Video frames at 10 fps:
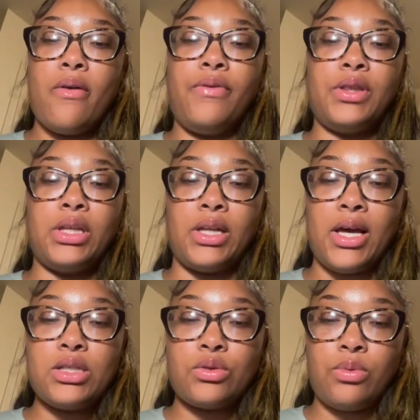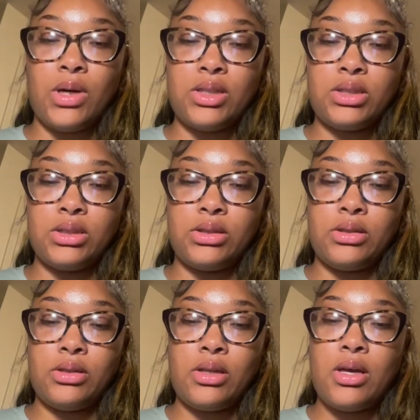For the next
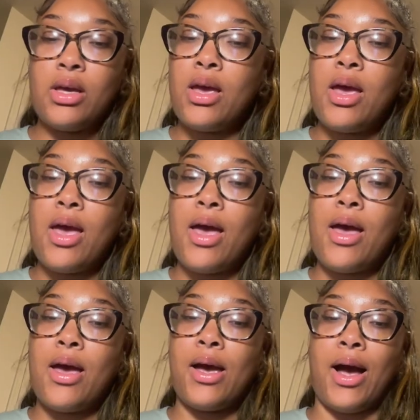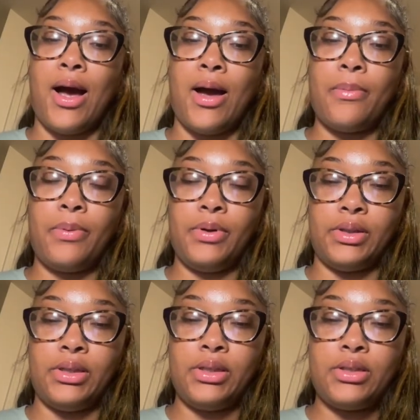question, I
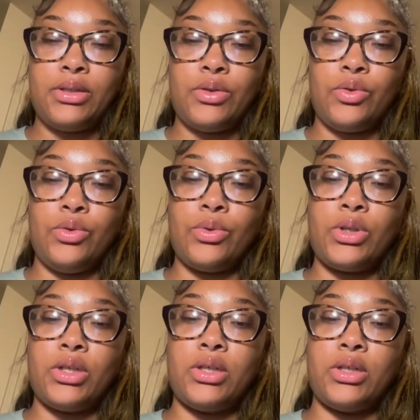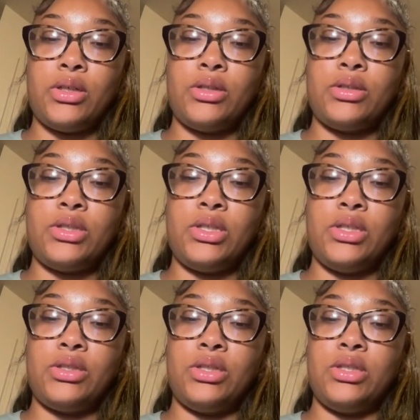put you can
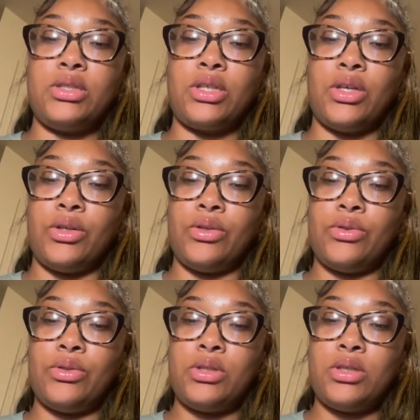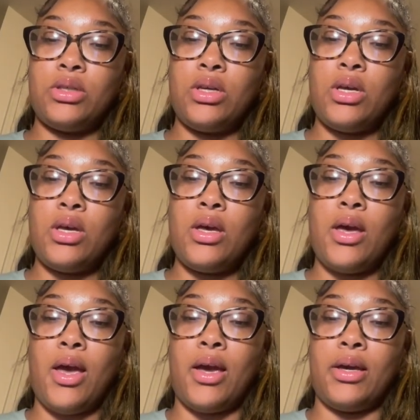teach these skills
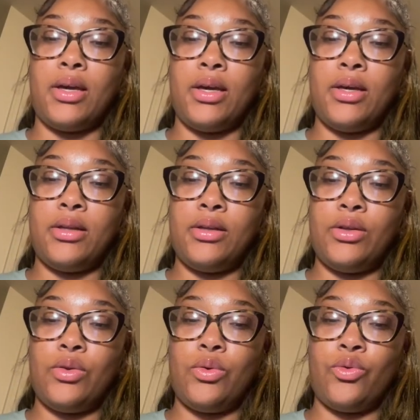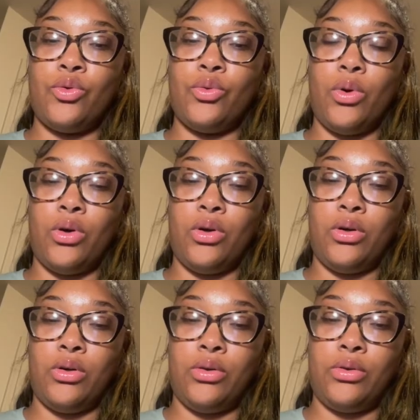and get through
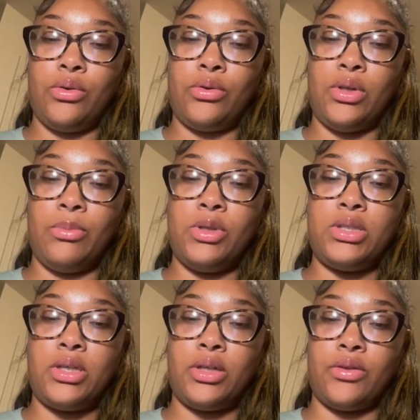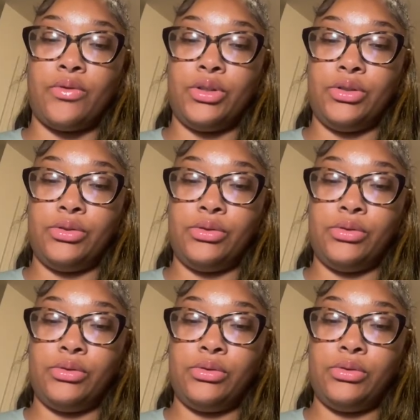all the
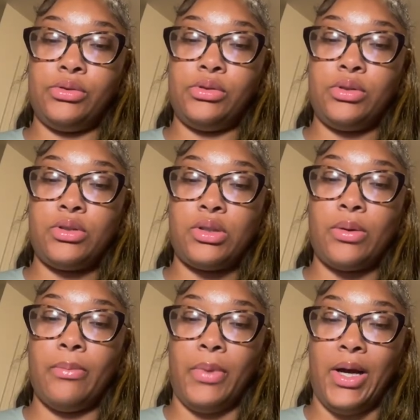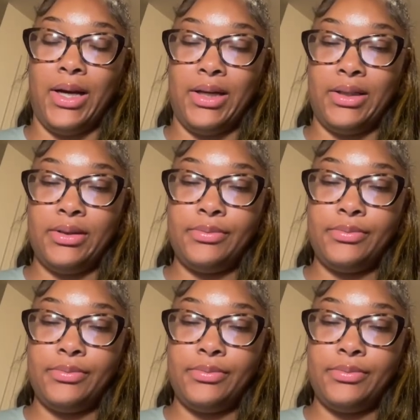materials by